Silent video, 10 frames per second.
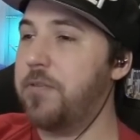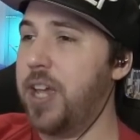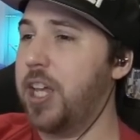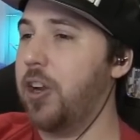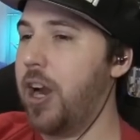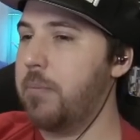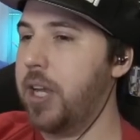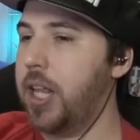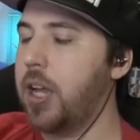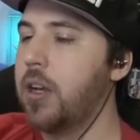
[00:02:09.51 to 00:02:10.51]
figure and
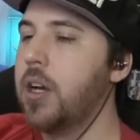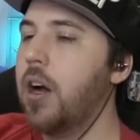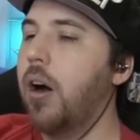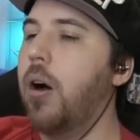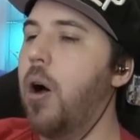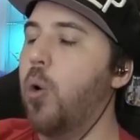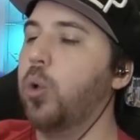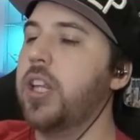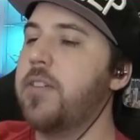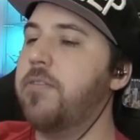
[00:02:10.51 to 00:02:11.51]
being like,
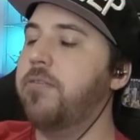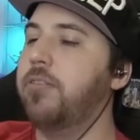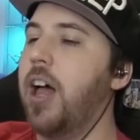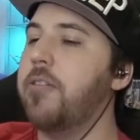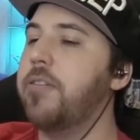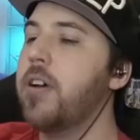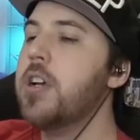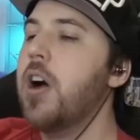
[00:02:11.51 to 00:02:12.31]
holy fluff,